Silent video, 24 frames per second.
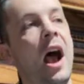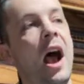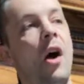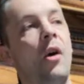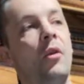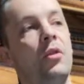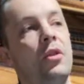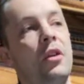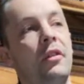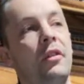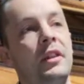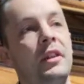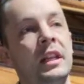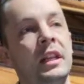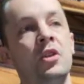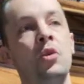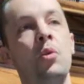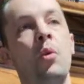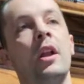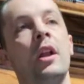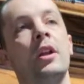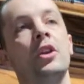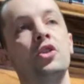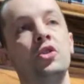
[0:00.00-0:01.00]
the thing you
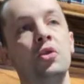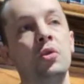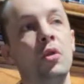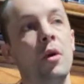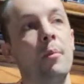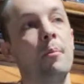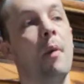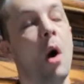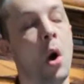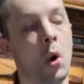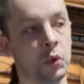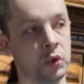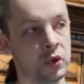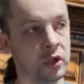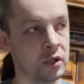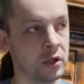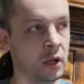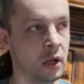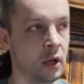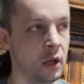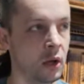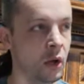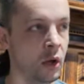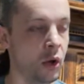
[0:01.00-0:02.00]
want to do the most.
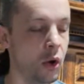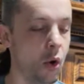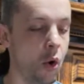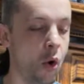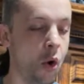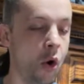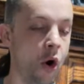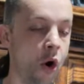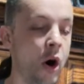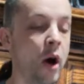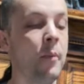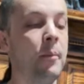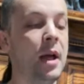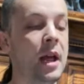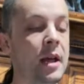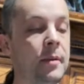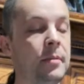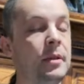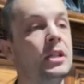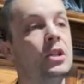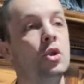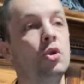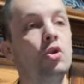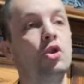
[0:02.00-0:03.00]
Or maybe
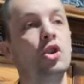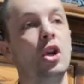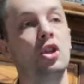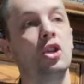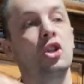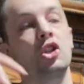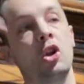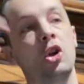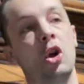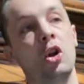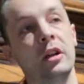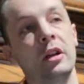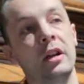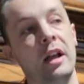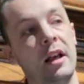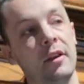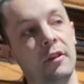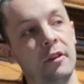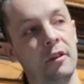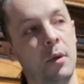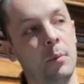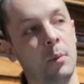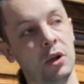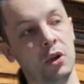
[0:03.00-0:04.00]
you just started as
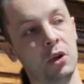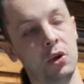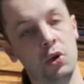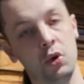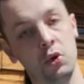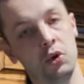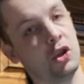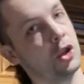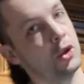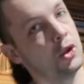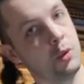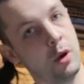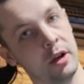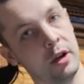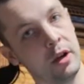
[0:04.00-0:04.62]
someone who just wanted to